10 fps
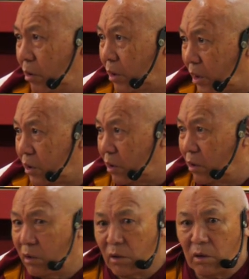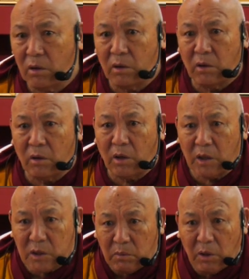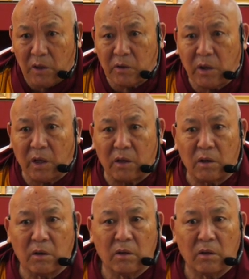Right? As simple as that.